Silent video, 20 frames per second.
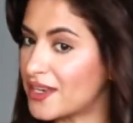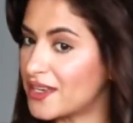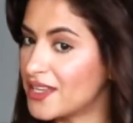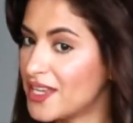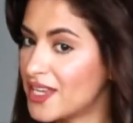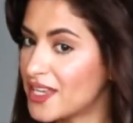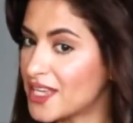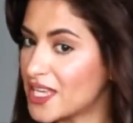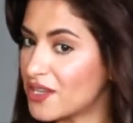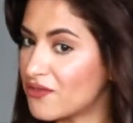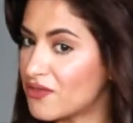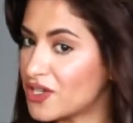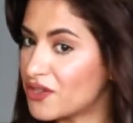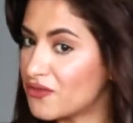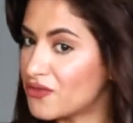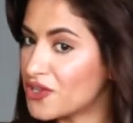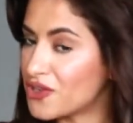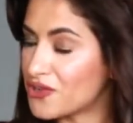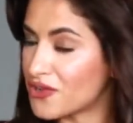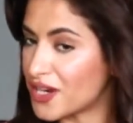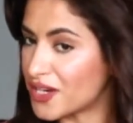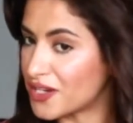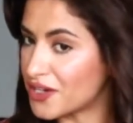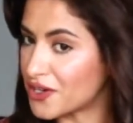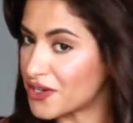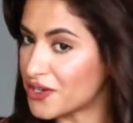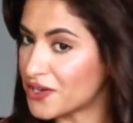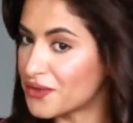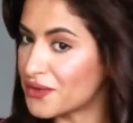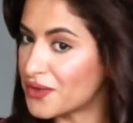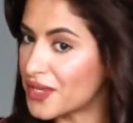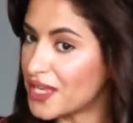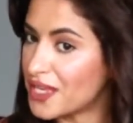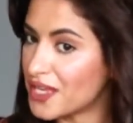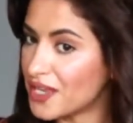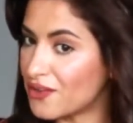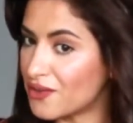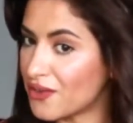and even if you're in a hurry,